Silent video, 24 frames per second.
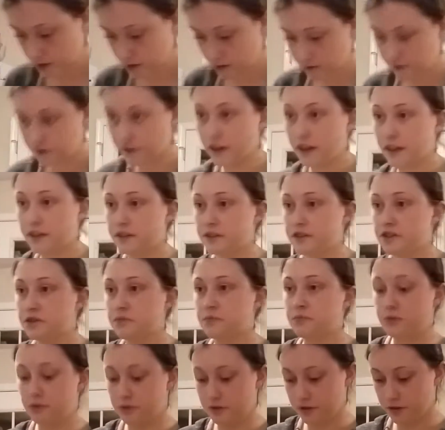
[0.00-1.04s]
find a
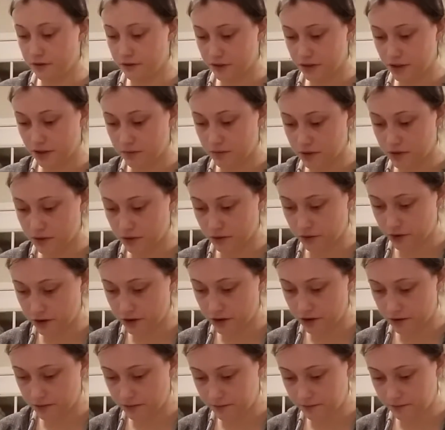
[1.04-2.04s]
spoon of some sort.